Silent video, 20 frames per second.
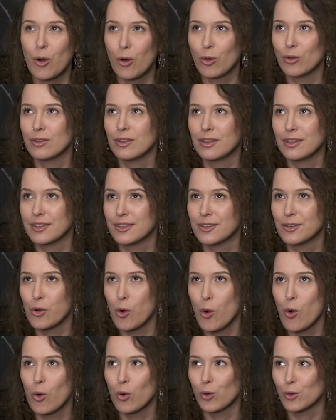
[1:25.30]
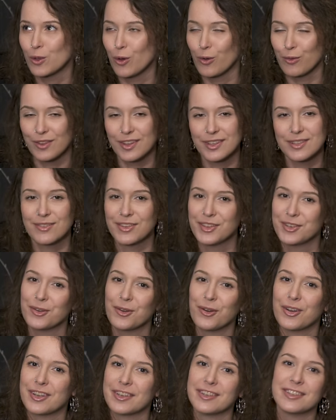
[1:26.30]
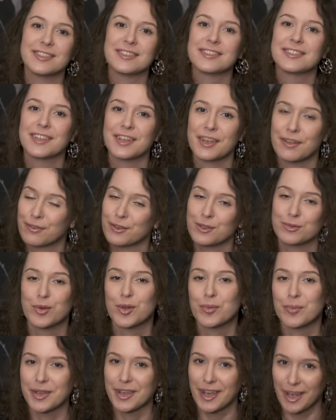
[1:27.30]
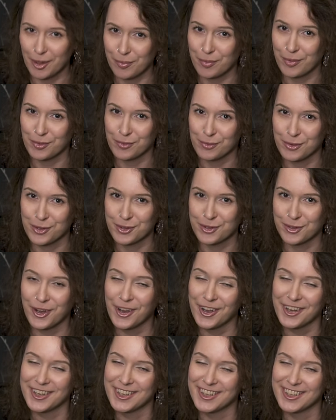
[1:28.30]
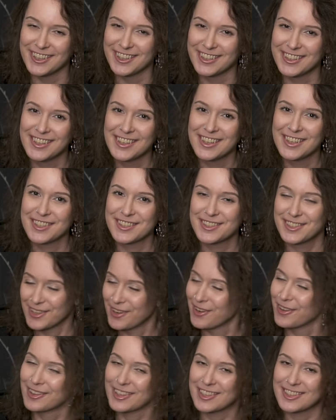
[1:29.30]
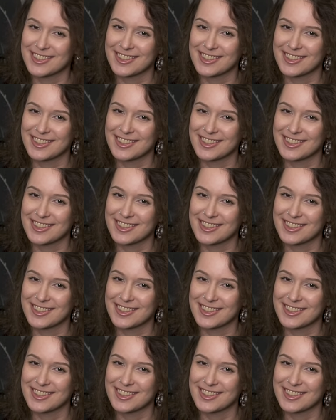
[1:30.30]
only goal of this video is if it would be helpful for you. So let's